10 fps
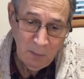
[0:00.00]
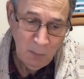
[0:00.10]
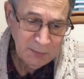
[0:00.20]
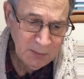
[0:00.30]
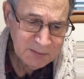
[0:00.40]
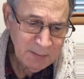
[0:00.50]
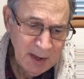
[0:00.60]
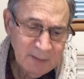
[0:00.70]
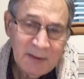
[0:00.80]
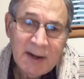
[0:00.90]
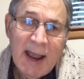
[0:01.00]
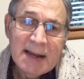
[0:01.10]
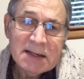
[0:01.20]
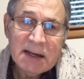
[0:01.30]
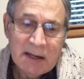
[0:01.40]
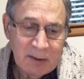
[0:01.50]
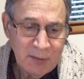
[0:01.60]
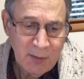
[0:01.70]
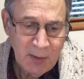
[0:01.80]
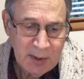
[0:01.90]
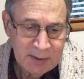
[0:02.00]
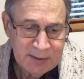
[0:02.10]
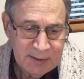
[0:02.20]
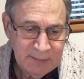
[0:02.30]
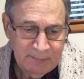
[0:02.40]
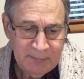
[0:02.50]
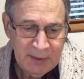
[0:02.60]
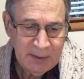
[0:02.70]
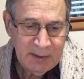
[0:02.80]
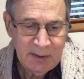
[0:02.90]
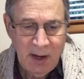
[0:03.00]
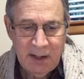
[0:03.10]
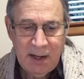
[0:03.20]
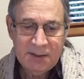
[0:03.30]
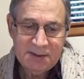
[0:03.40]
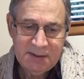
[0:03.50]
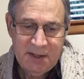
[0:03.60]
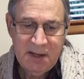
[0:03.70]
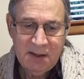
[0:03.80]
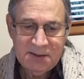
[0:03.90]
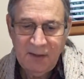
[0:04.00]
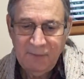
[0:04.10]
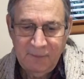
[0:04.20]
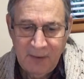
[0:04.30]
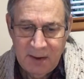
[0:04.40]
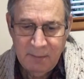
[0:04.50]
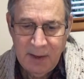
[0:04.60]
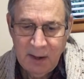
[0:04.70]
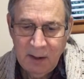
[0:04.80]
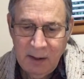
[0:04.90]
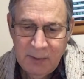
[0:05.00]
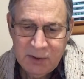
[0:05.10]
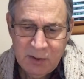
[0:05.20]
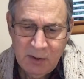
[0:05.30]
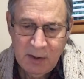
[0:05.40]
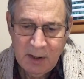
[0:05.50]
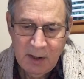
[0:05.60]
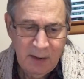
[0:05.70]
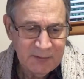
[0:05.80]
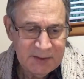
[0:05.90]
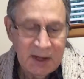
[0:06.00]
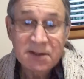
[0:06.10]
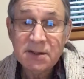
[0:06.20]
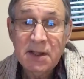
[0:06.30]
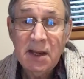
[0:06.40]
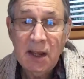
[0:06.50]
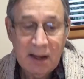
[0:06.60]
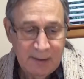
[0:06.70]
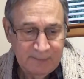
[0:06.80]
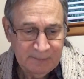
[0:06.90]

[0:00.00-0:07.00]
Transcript: What those men of the 1930s did not yet see is the fundamental immaturity of such thinking,